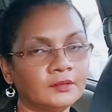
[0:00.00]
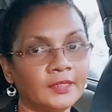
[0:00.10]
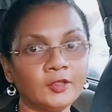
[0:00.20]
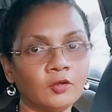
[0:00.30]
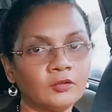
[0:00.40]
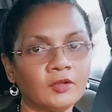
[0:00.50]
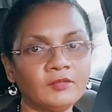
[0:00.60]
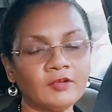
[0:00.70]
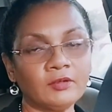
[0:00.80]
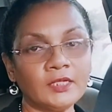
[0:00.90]
get out of
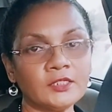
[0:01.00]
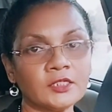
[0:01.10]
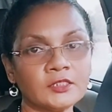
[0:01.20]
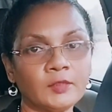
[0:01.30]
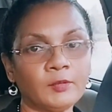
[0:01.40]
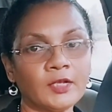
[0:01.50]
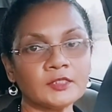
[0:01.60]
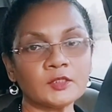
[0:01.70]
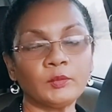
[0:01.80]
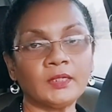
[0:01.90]
that relationship
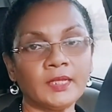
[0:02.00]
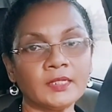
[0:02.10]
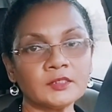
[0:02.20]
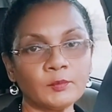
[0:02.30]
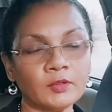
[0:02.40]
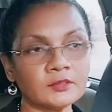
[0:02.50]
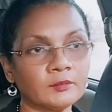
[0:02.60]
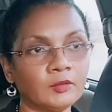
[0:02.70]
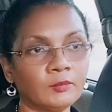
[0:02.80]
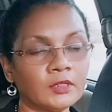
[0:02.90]
as quickly as
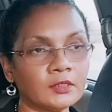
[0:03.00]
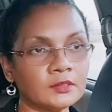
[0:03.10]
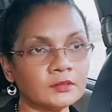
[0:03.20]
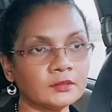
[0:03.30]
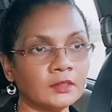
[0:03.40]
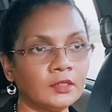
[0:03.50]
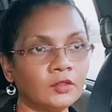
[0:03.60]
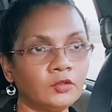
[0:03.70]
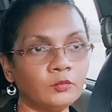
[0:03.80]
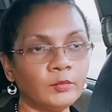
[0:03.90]
possible, because
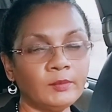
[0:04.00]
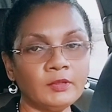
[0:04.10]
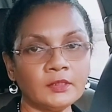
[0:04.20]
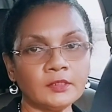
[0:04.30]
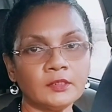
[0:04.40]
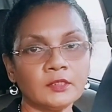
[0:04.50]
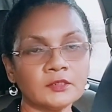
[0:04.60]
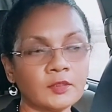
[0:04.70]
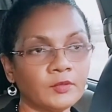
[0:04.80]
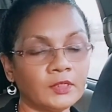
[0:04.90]
you maybe there's
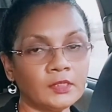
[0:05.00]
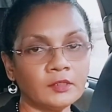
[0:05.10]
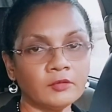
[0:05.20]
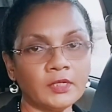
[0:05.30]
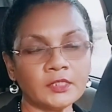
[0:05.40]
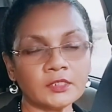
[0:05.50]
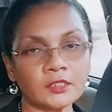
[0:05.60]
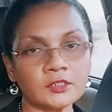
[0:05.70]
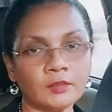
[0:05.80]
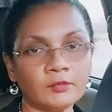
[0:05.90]
something in the
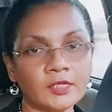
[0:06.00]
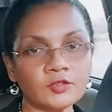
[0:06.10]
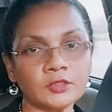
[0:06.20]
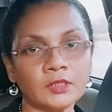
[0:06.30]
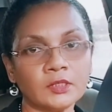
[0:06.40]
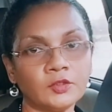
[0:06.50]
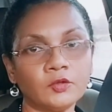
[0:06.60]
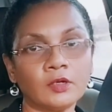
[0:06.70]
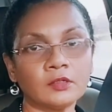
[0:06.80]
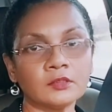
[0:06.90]
relationship that triggered
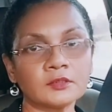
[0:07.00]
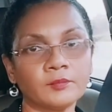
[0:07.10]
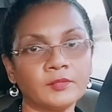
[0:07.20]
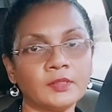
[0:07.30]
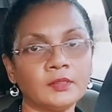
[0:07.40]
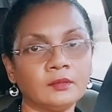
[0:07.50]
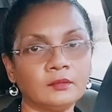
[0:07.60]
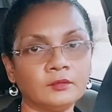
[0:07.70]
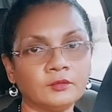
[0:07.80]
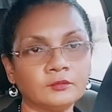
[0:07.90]
you or
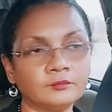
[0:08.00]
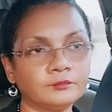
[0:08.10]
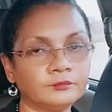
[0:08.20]
something, you know.